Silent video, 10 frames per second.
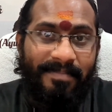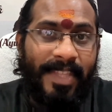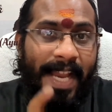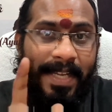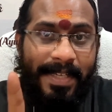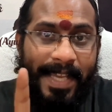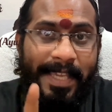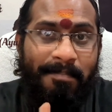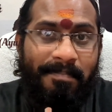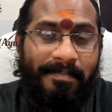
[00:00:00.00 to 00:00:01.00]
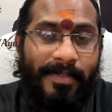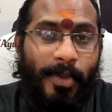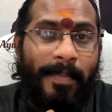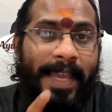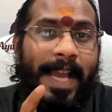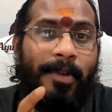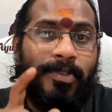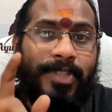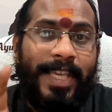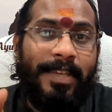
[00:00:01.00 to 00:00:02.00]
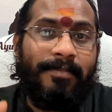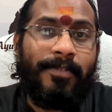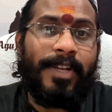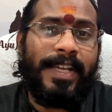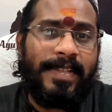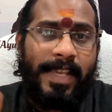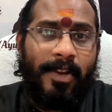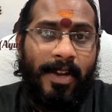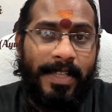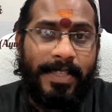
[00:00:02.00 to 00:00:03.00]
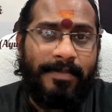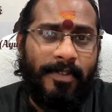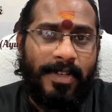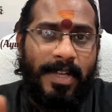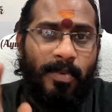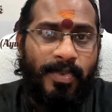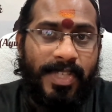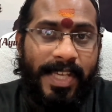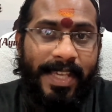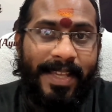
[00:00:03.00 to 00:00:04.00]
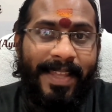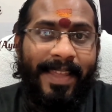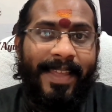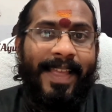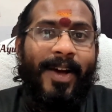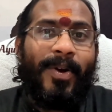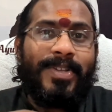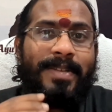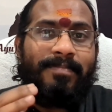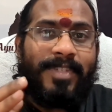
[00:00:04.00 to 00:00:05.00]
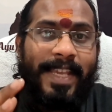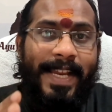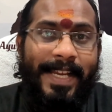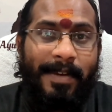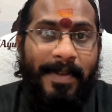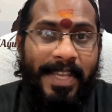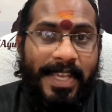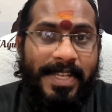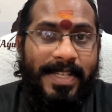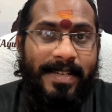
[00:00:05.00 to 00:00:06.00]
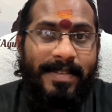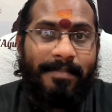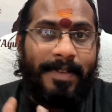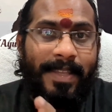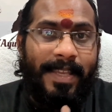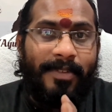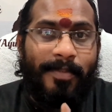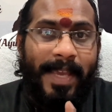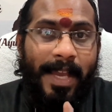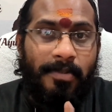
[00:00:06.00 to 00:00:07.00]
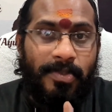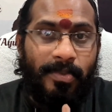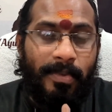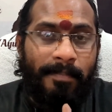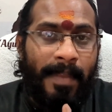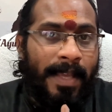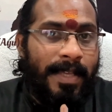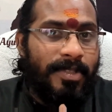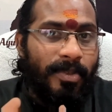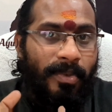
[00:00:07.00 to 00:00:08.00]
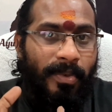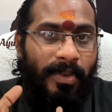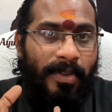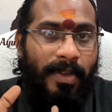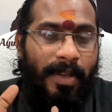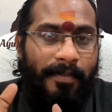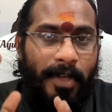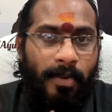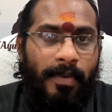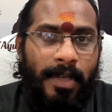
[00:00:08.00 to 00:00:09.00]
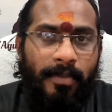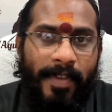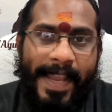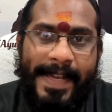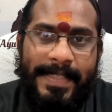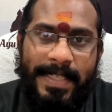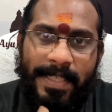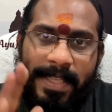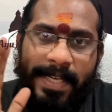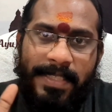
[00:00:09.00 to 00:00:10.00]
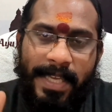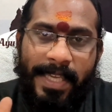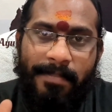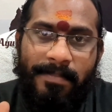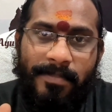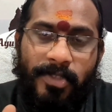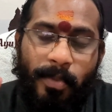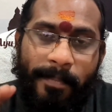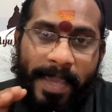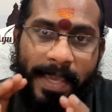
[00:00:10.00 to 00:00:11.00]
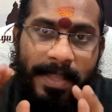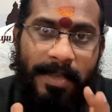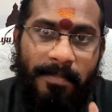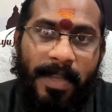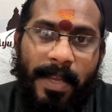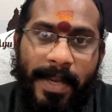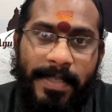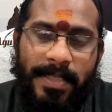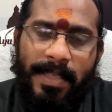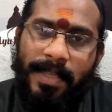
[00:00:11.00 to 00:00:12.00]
That time, you may have to take him for any psychologist, for counseling, or some psychiatric medications, everything you may have to go. So, we don't want to wait till that time to make them correct.